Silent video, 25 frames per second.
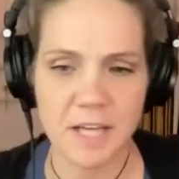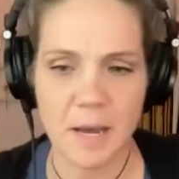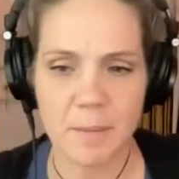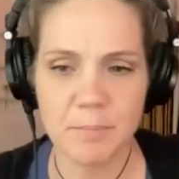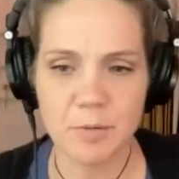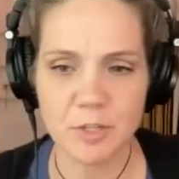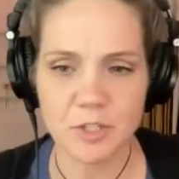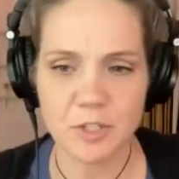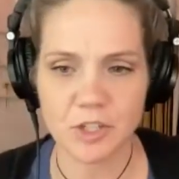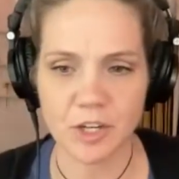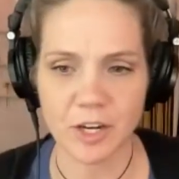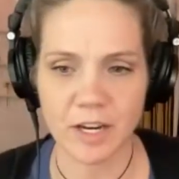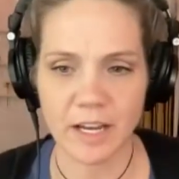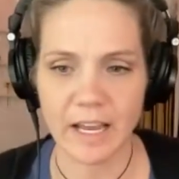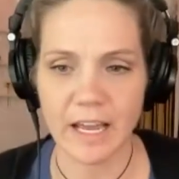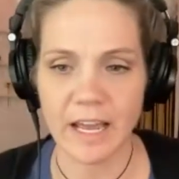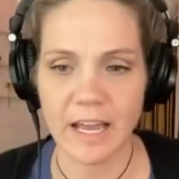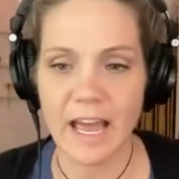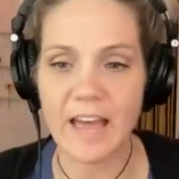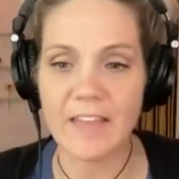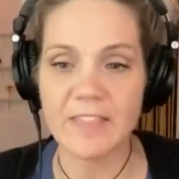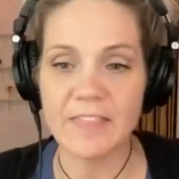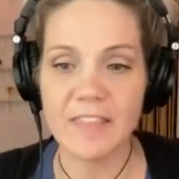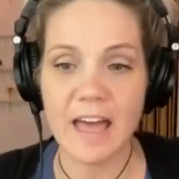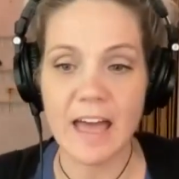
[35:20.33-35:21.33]
I'm butchering it,
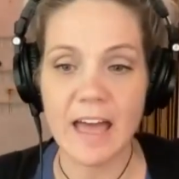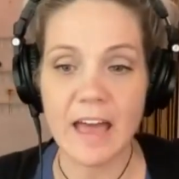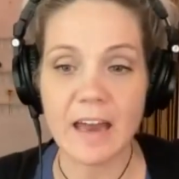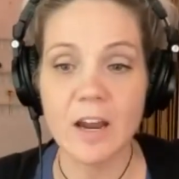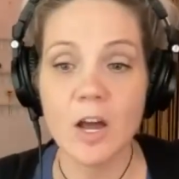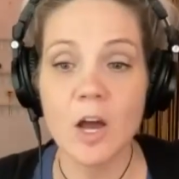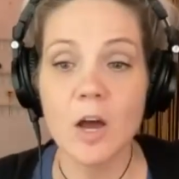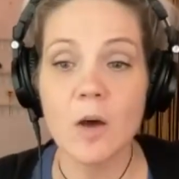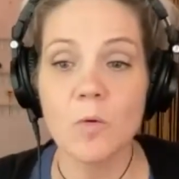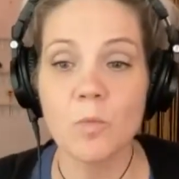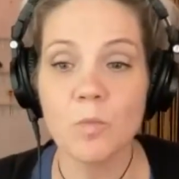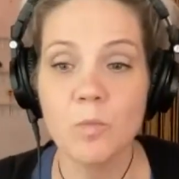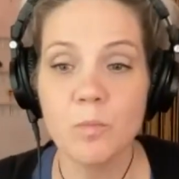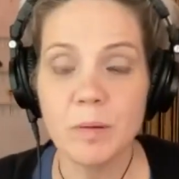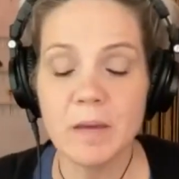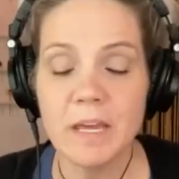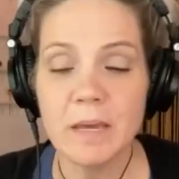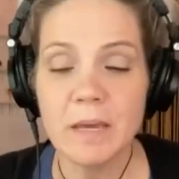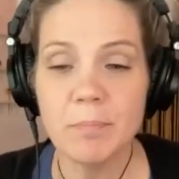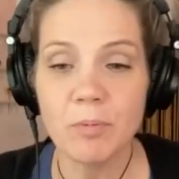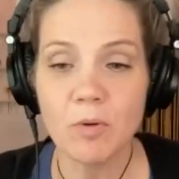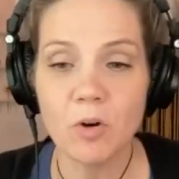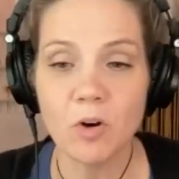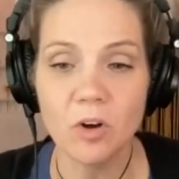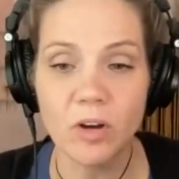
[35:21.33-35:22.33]
and that
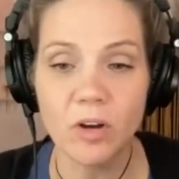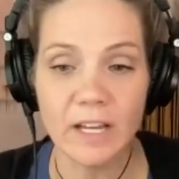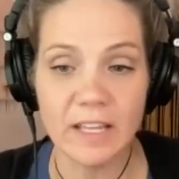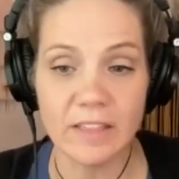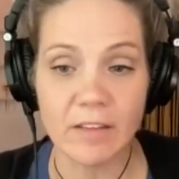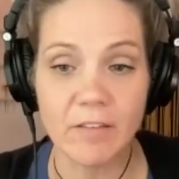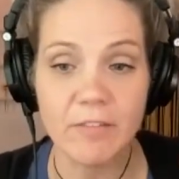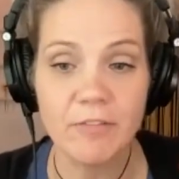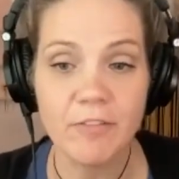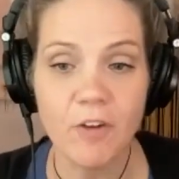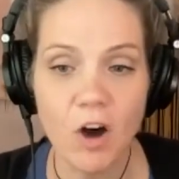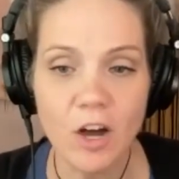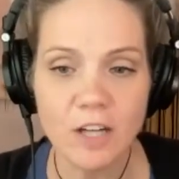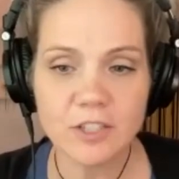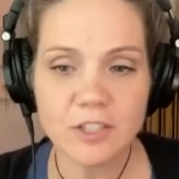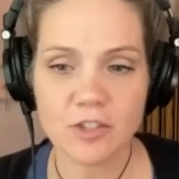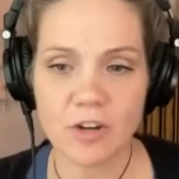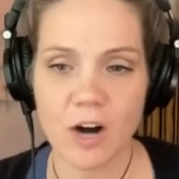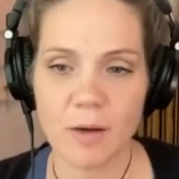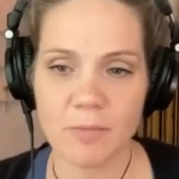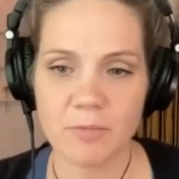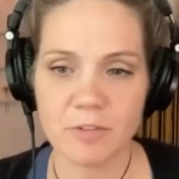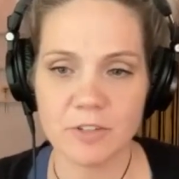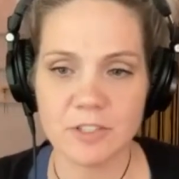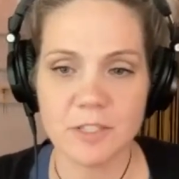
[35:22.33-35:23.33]
people in the fawn
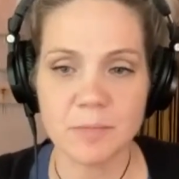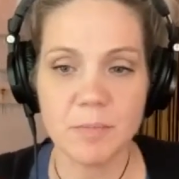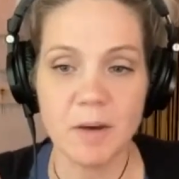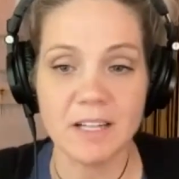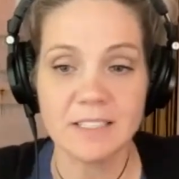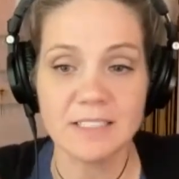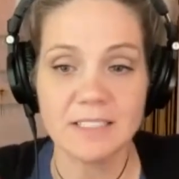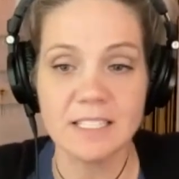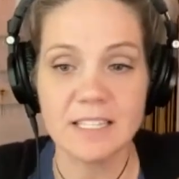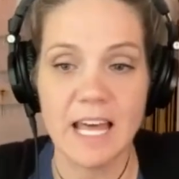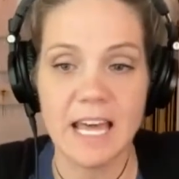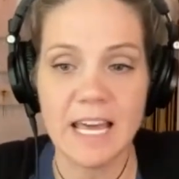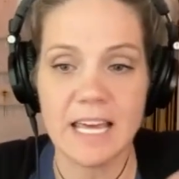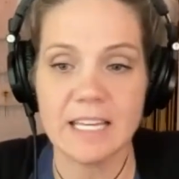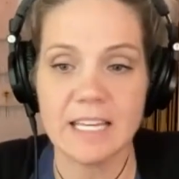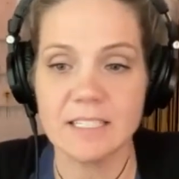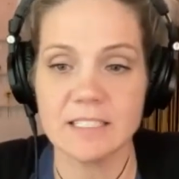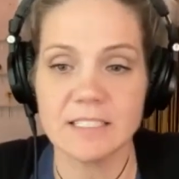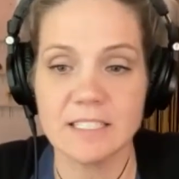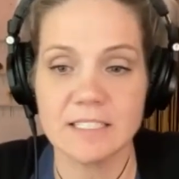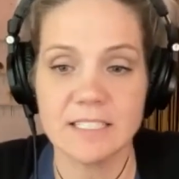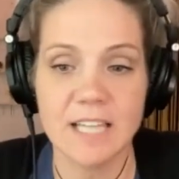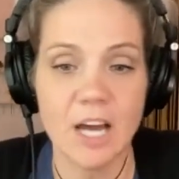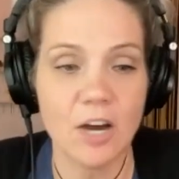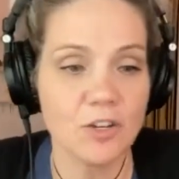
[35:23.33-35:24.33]
trauma response they
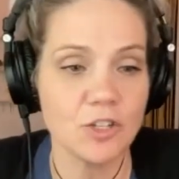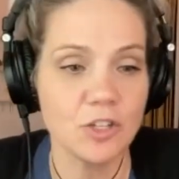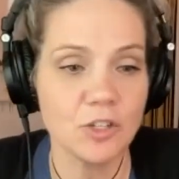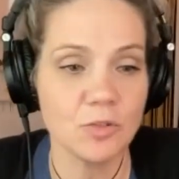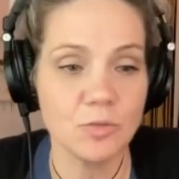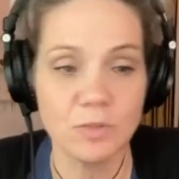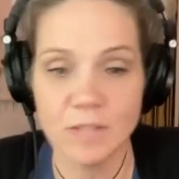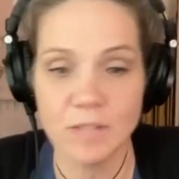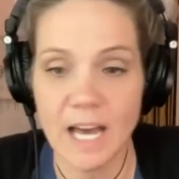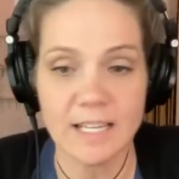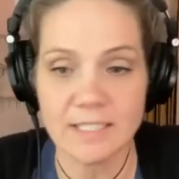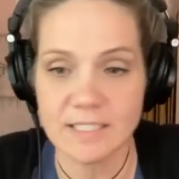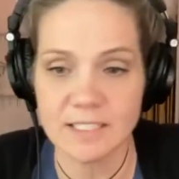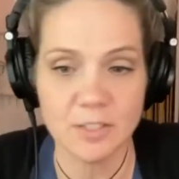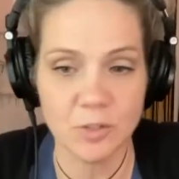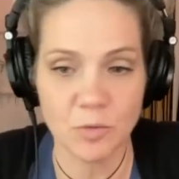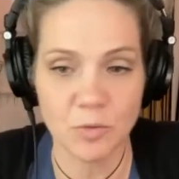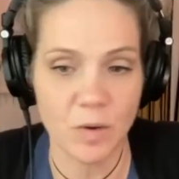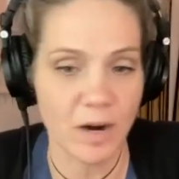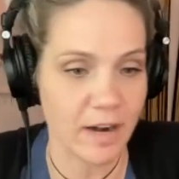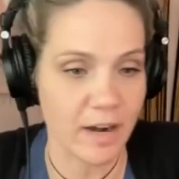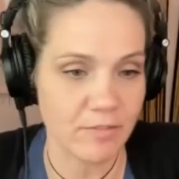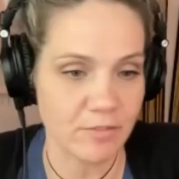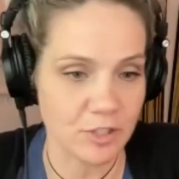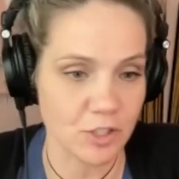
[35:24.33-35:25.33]
tell you yes to
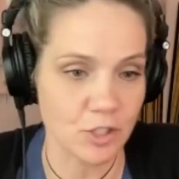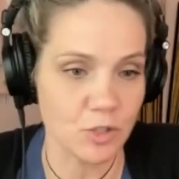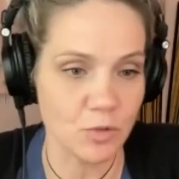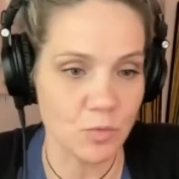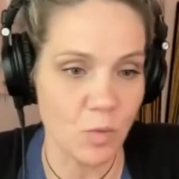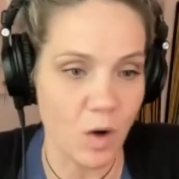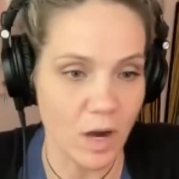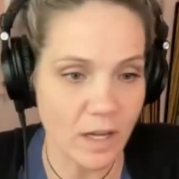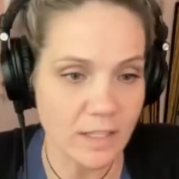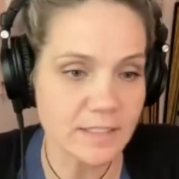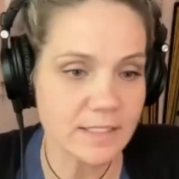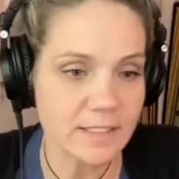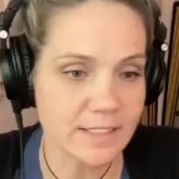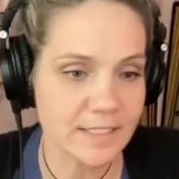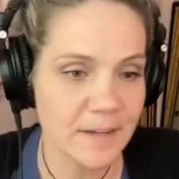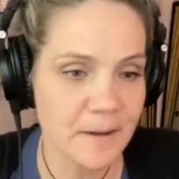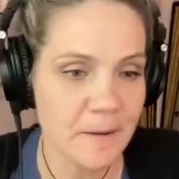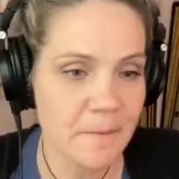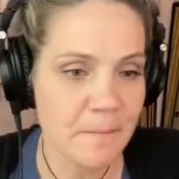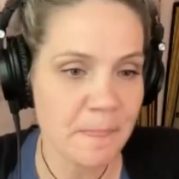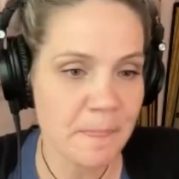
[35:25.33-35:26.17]
whatever you want